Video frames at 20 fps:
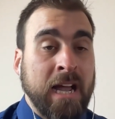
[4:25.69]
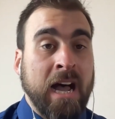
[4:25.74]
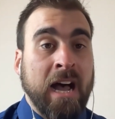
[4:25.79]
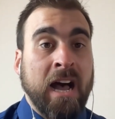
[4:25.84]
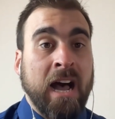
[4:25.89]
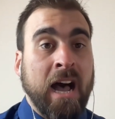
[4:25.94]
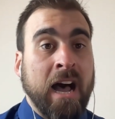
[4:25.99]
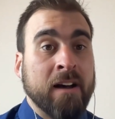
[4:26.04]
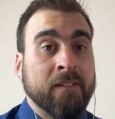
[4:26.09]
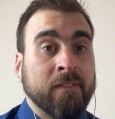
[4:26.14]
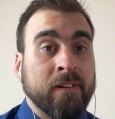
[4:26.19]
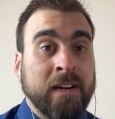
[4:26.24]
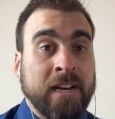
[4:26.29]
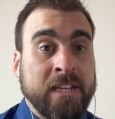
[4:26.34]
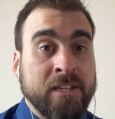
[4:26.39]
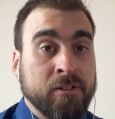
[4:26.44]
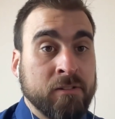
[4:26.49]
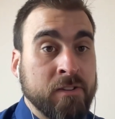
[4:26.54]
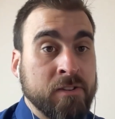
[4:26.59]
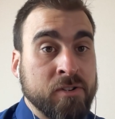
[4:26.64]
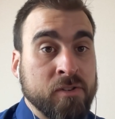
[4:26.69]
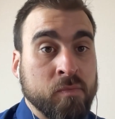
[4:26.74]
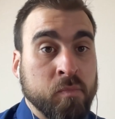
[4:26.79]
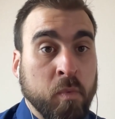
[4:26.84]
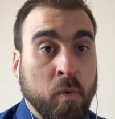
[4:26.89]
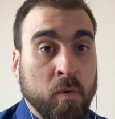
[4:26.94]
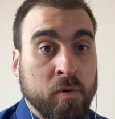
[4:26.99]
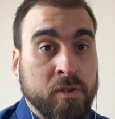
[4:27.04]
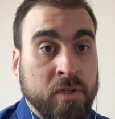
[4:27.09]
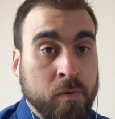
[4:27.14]
I have literally just
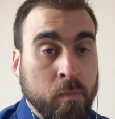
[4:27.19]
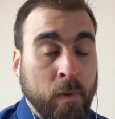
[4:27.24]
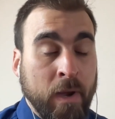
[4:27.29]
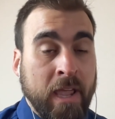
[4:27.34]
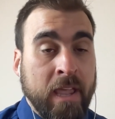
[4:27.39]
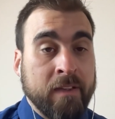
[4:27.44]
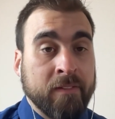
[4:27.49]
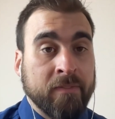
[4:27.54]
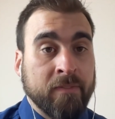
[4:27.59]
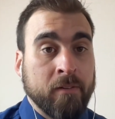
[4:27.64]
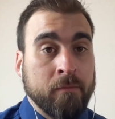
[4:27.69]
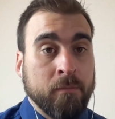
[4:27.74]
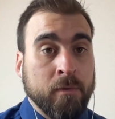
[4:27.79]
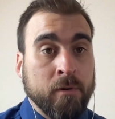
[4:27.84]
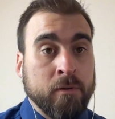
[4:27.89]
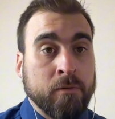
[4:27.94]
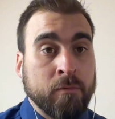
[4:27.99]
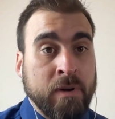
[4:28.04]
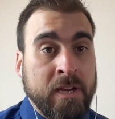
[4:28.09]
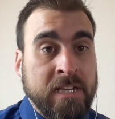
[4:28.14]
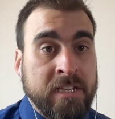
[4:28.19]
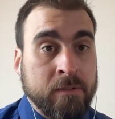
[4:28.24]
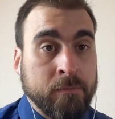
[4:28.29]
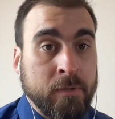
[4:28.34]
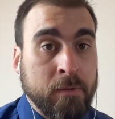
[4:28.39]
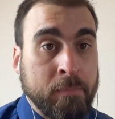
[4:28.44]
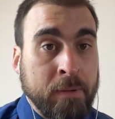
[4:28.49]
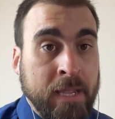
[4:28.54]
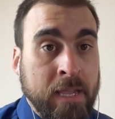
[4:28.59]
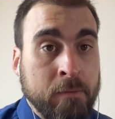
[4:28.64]
walked away from
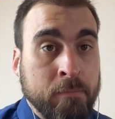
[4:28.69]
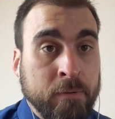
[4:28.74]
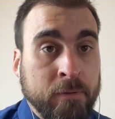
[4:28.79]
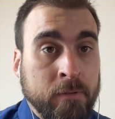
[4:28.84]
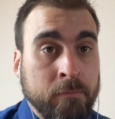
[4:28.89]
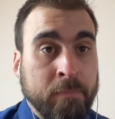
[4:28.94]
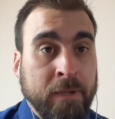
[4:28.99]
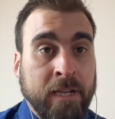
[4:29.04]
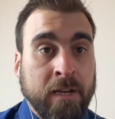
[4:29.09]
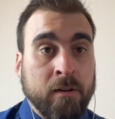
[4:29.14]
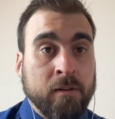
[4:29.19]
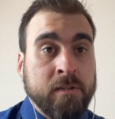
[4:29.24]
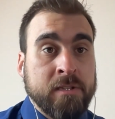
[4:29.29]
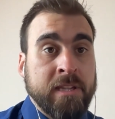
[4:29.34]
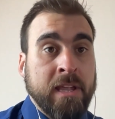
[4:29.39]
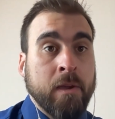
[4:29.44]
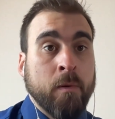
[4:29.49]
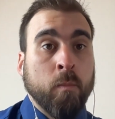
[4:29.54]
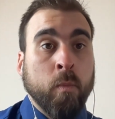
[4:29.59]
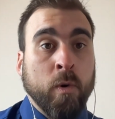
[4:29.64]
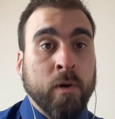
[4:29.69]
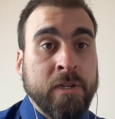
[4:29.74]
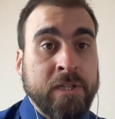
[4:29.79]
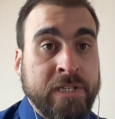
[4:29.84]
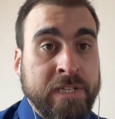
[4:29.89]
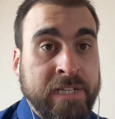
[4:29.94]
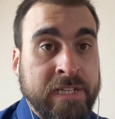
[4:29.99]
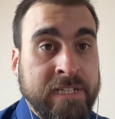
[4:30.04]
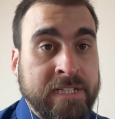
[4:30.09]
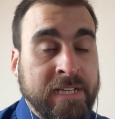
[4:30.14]
unreasonable people because they
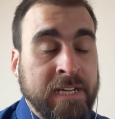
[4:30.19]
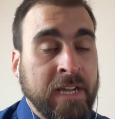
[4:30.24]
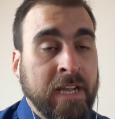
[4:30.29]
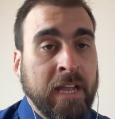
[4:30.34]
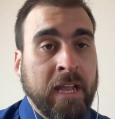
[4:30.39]
wanted,